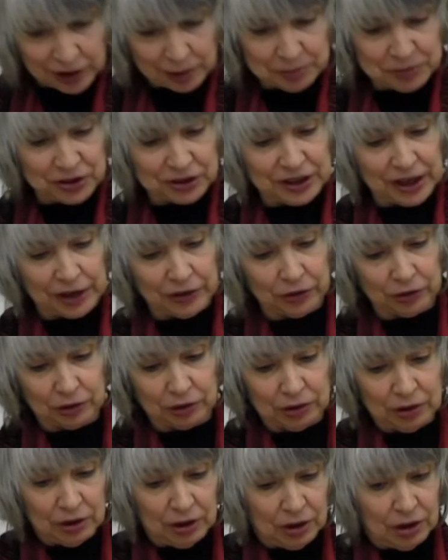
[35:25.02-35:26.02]
up together
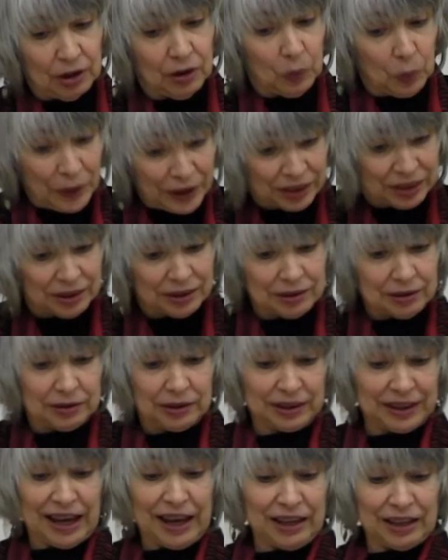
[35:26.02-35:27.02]
with
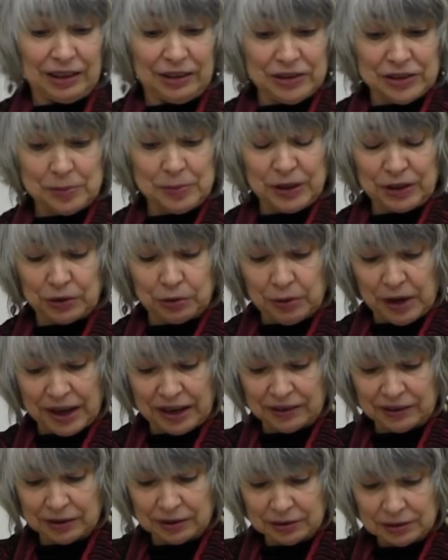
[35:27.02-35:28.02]
the cataclysmic
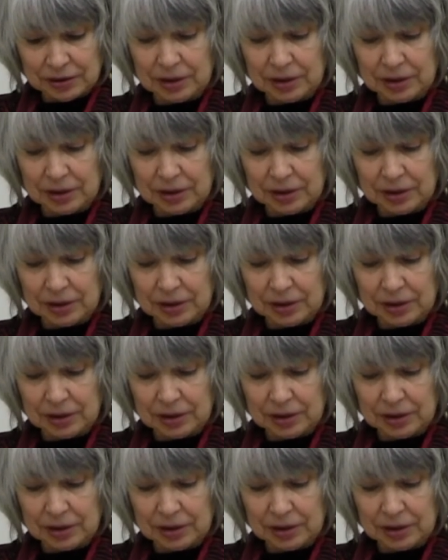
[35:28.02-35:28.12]
threat,